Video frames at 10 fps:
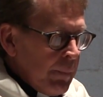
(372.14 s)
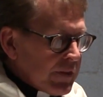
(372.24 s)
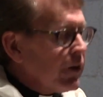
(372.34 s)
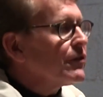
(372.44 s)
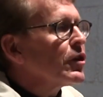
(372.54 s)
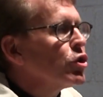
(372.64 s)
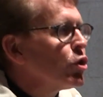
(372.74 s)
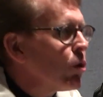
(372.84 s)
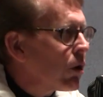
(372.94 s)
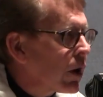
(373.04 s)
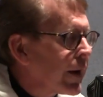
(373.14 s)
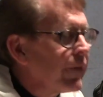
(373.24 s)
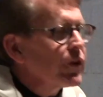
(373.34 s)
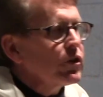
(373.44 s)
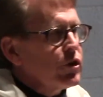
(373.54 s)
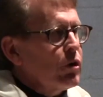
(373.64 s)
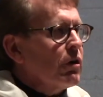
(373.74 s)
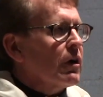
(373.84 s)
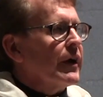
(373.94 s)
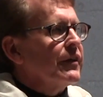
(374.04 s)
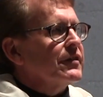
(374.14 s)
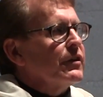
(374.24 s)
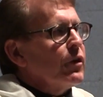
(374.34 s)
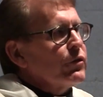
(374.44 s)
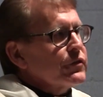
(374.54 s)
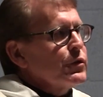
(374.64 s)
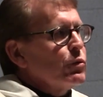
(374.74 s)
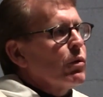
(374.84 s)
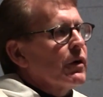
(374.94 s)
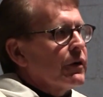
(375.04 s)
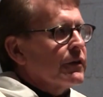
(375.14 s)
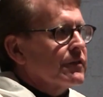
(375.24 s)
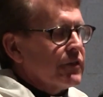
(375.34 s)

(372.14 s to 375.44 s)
But there's a cure, and the cure is in those two words,